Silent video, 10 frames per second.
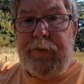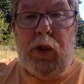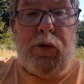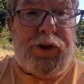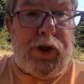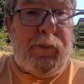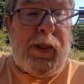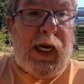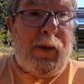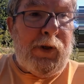You should
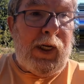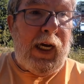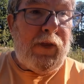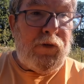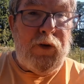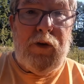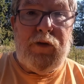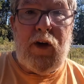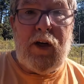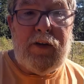be able to get through
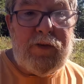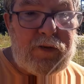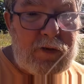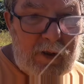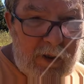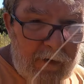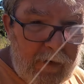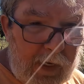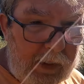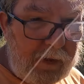as long as
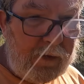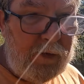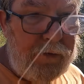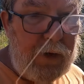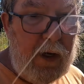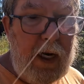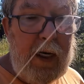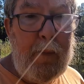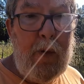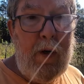it doesn't flood
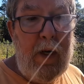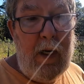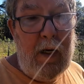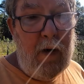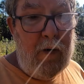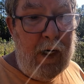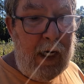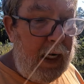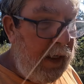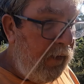any more than it
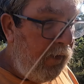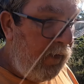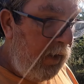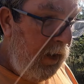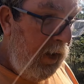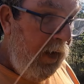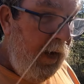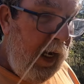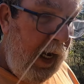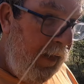already is,
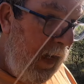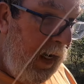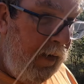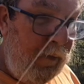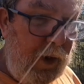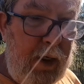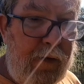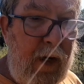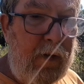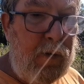and then
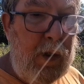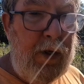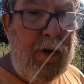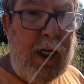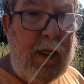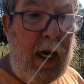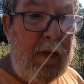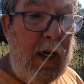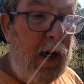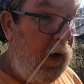reassess when you get
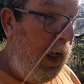down there.